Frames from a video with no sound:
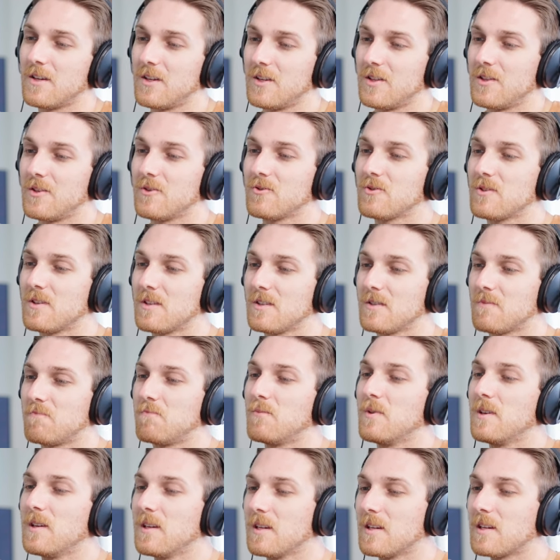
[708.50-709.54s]
there's this
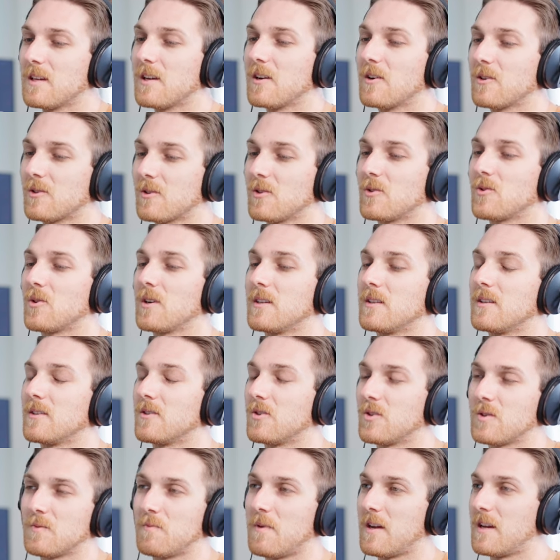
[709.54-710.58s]
big character trait that's
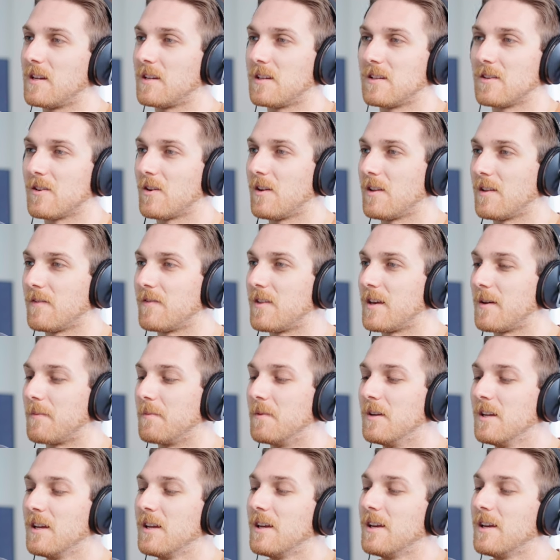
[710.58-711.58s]
just baked into all of them.